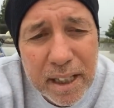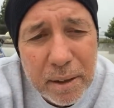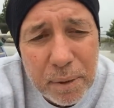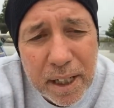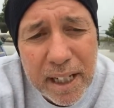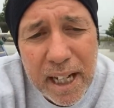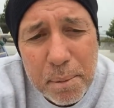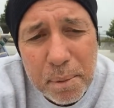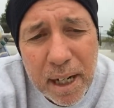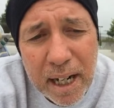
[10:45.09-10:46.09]
And when I
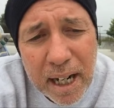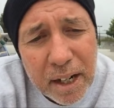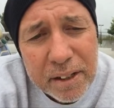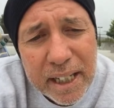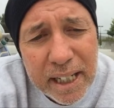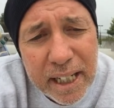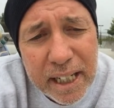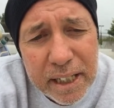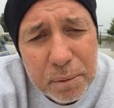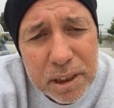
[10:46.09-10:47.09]
came out
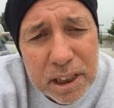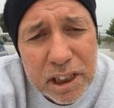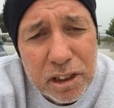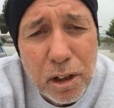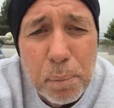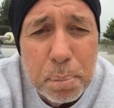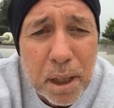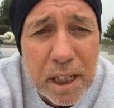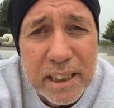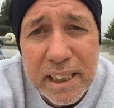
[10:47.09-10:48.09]
again, it was a slow
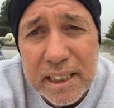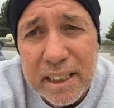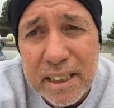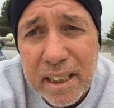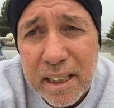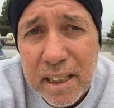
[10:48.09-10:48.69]
process.